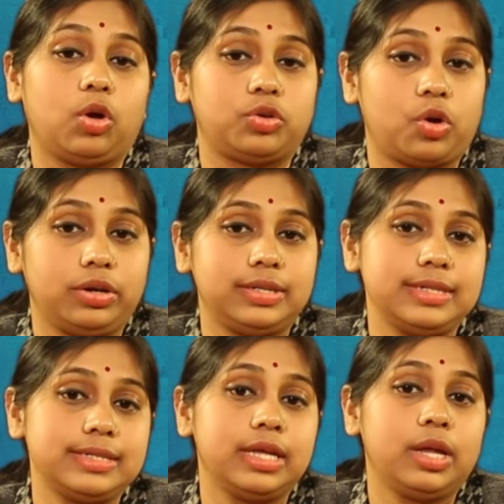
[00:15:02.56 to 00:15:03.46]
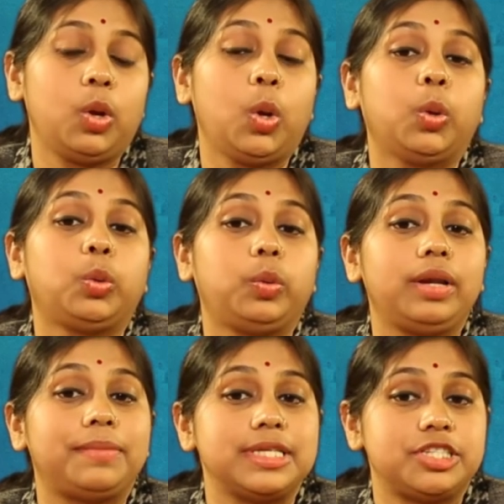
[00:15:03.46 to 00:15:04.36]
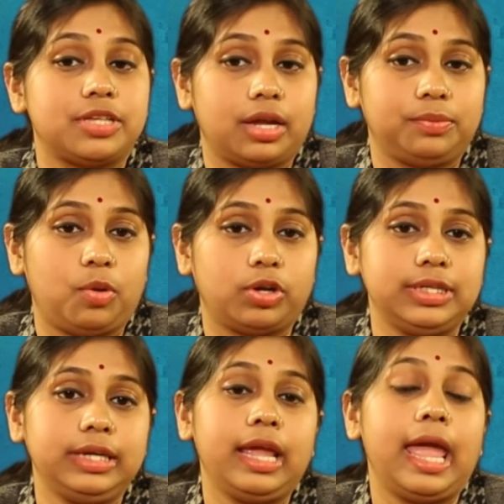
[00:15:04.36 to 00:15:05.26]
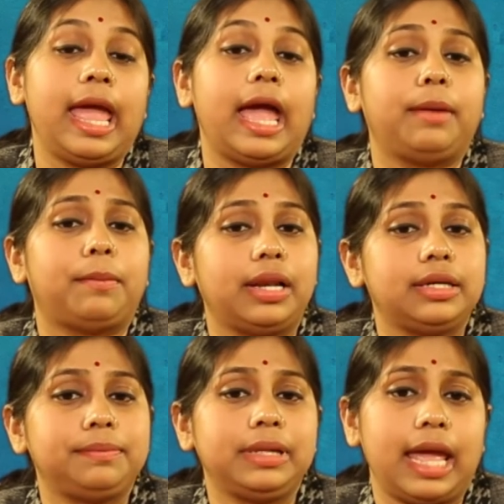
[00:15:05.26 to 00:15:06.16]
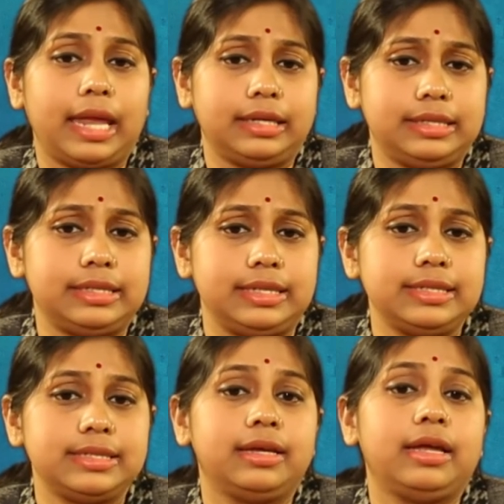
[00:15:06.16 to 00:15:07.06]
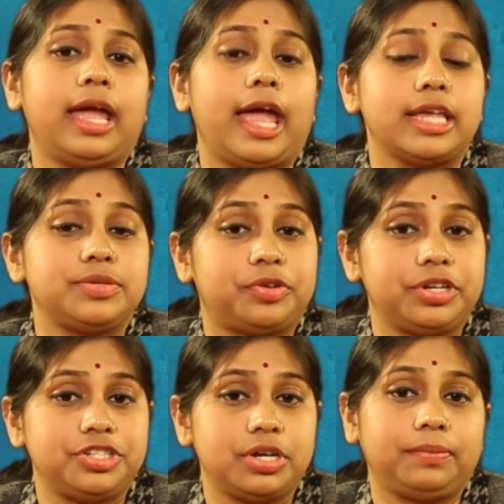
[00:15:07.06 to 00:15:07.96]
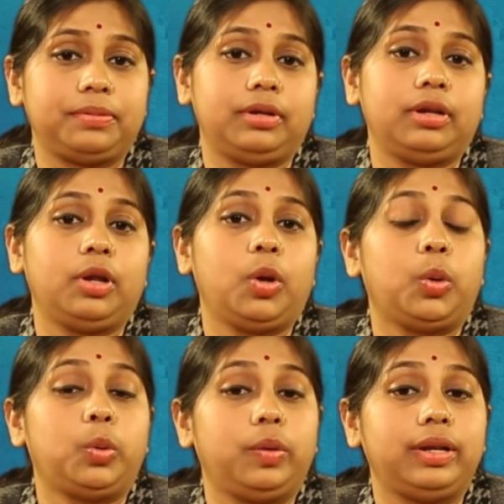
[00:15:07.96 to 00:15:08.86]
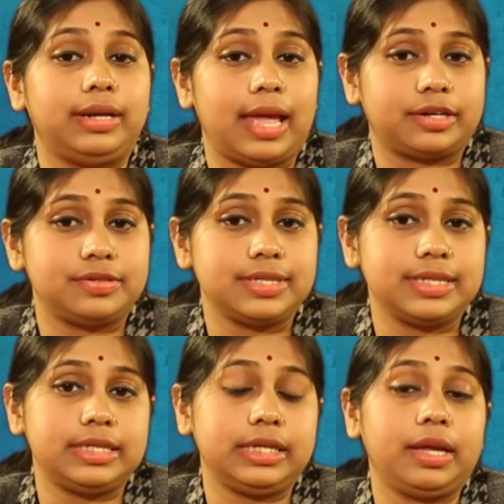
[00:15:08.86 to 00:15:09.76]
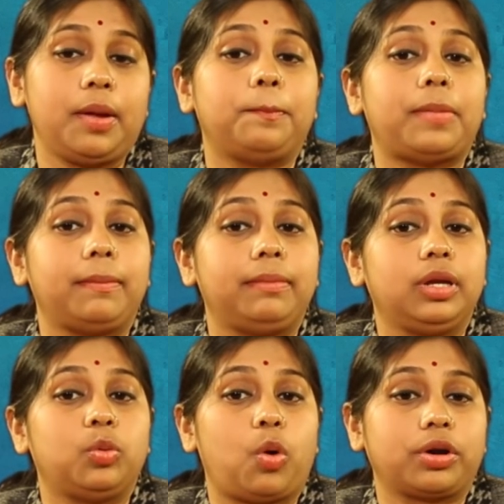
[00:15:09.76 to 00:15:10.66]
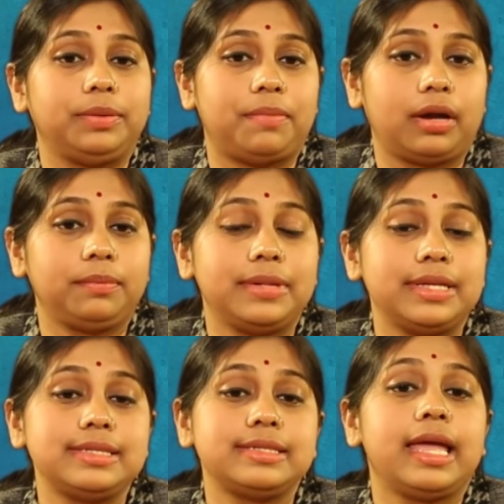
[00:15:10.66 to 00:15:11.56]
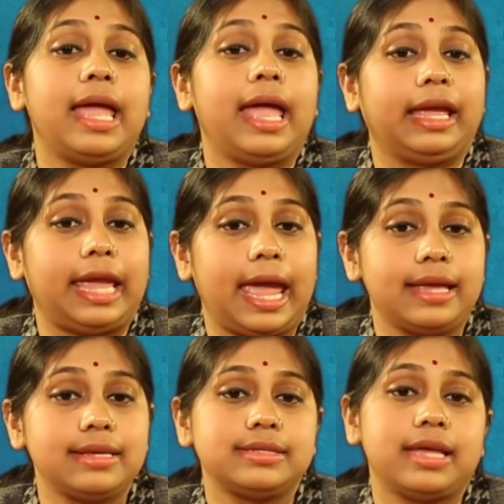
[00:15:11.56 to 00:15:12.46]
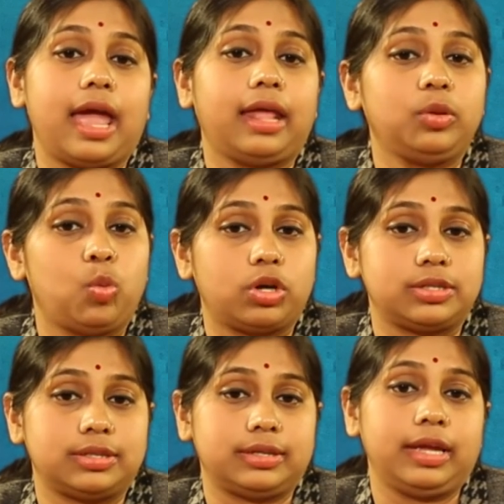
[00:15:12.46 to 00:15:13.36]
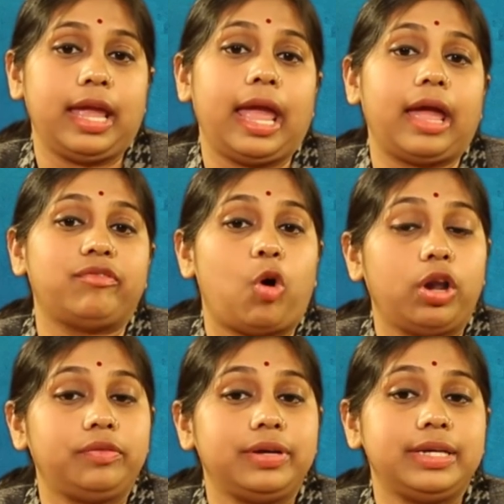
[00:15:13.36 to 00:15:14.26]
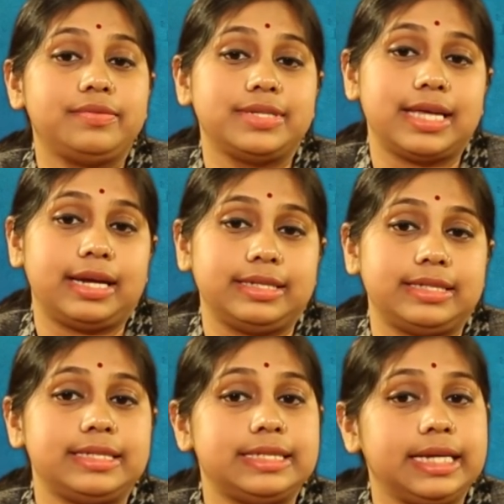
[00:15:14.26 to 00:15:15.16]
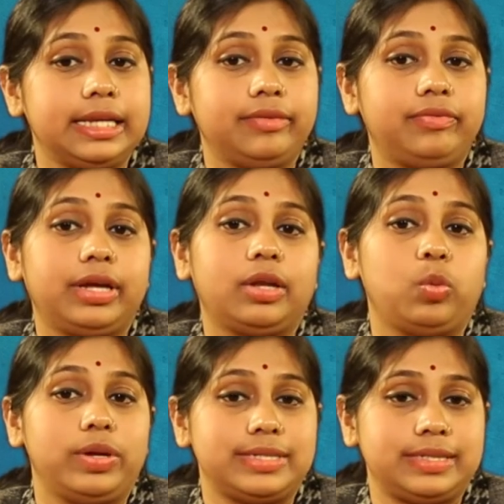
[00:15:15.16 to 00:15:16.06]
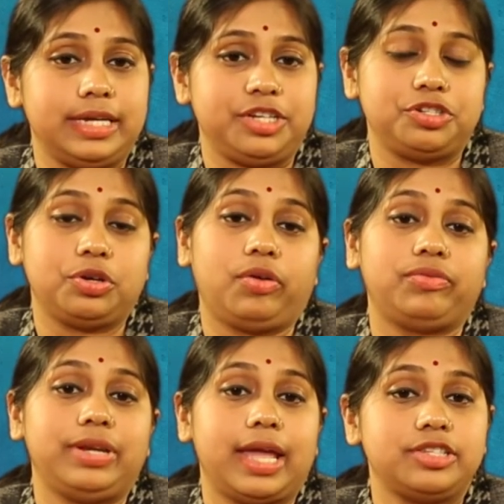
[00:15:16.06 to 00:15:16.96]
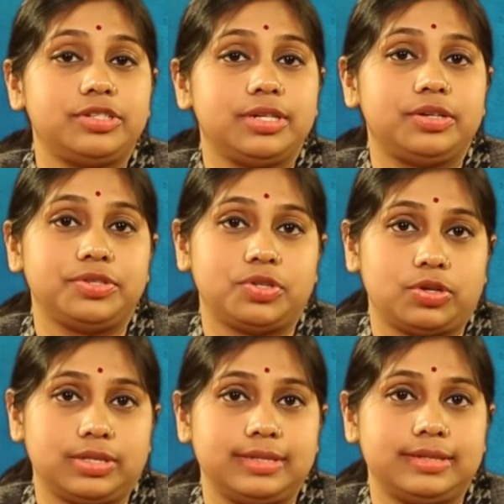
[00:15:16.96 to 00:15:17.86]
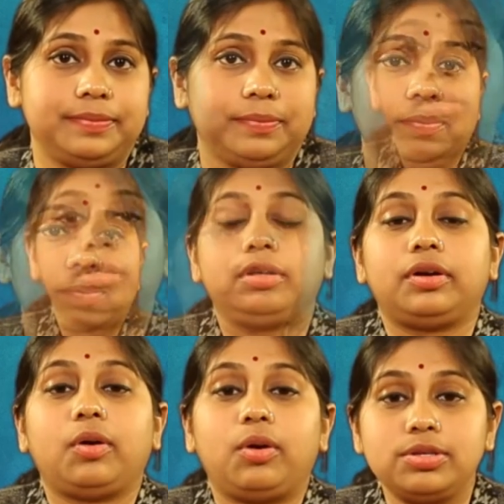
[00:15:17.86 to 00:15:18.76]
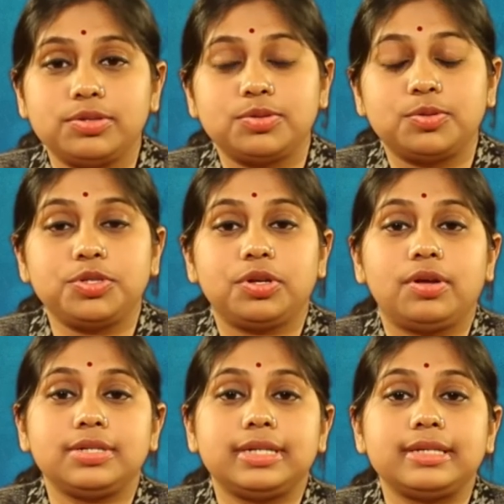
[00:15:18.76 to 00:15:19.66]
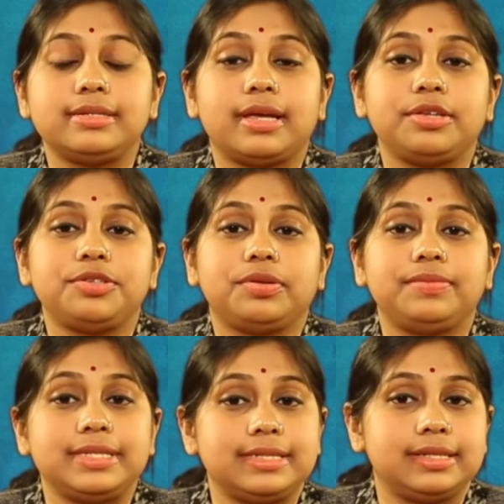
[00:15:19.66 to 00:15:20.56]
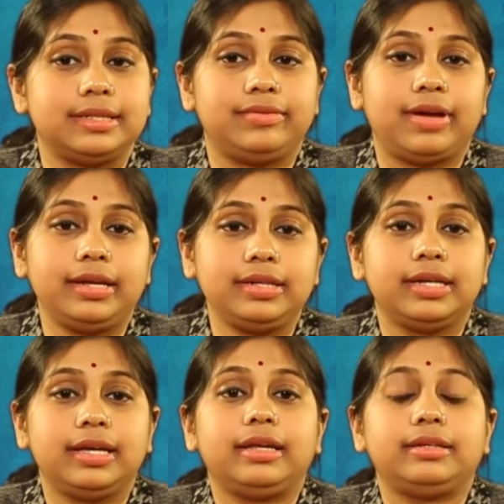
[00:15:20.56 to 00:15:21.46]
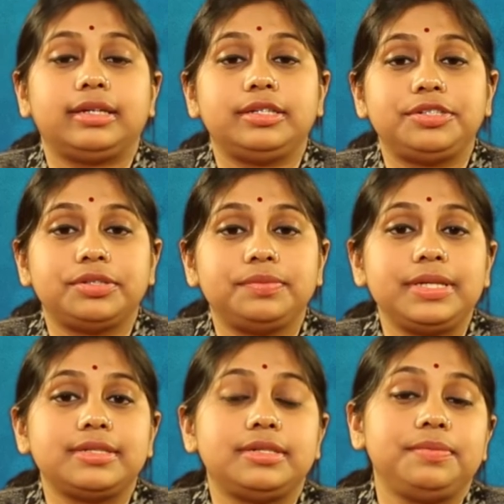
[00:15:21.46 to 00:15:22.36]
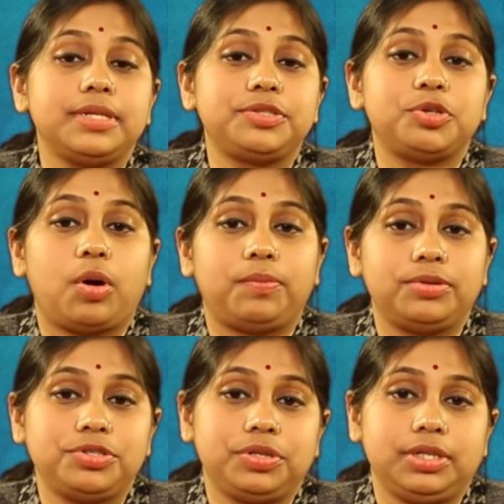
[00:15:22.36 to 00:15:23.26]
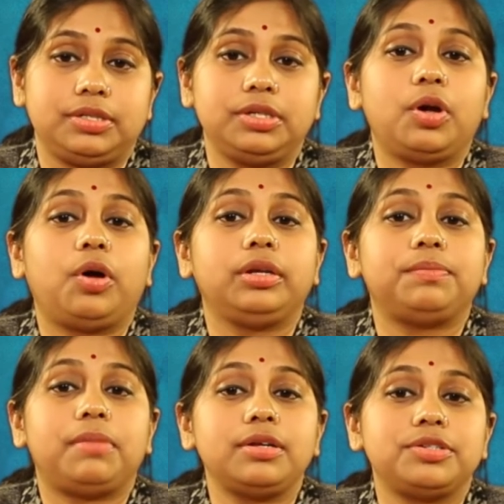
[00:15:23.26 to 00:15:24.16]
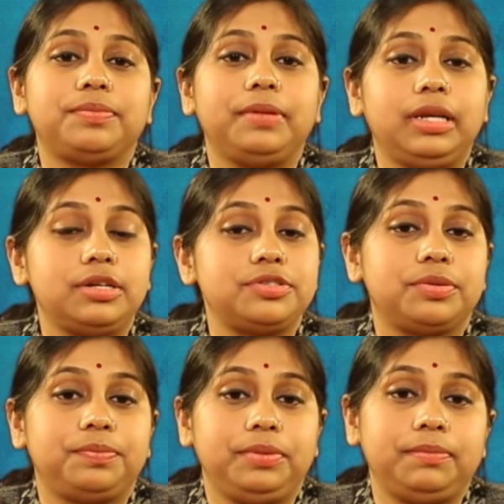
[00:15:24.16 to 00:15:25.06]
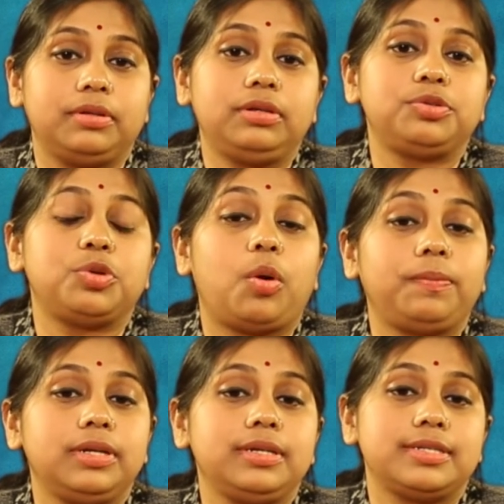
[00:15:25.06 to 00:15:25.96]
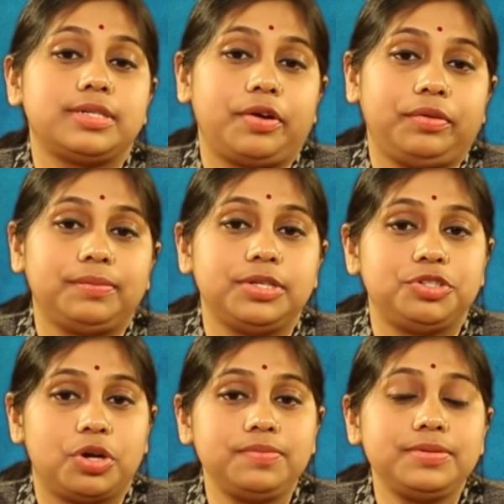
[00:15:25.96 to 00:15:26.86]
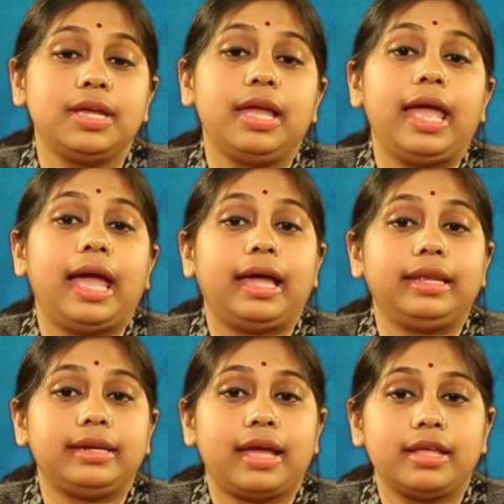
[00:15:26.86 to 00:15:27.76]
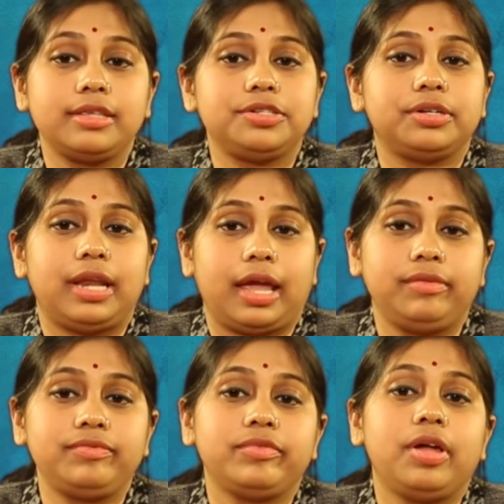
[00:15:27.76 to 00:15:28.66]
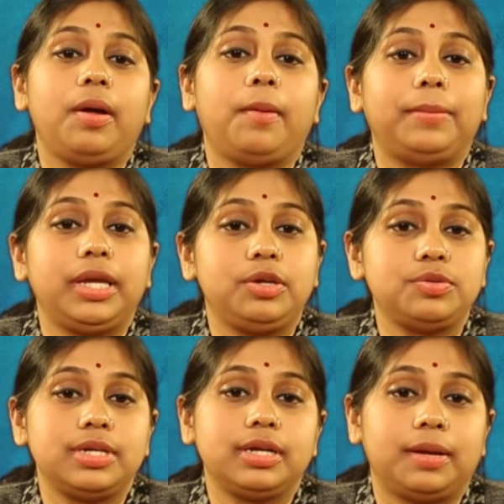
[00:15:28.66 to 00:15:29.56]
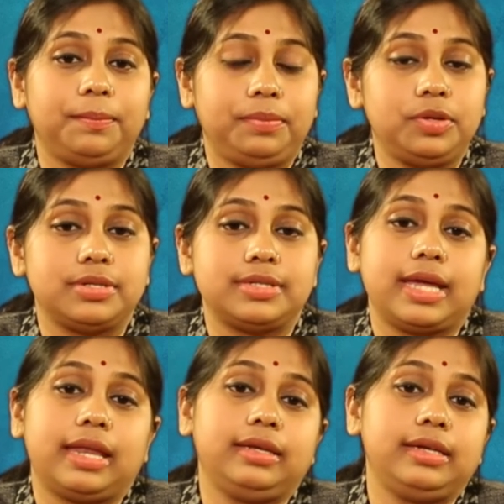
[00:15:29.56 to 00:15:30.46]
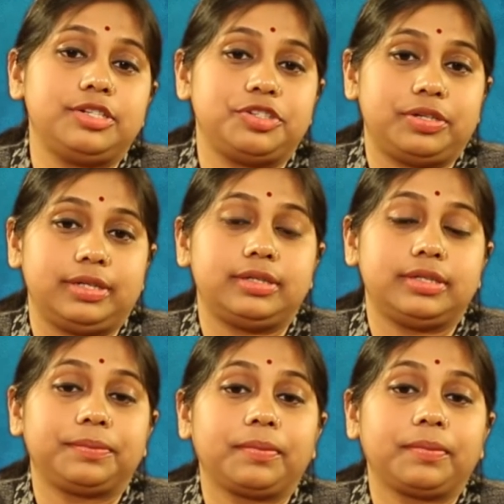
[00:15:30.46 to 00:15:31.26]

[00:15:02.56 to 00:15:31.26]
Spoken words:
authorities, rural panchayat body and multiple entities as for example rural electricity, public work departments gas and water have already resulted significant wastage of financial resources. There are also sociological sides of digital divide that determines the missed opportunity on the part of millions of people to obtain desirable jobs and enhance their life by using computers and the internet.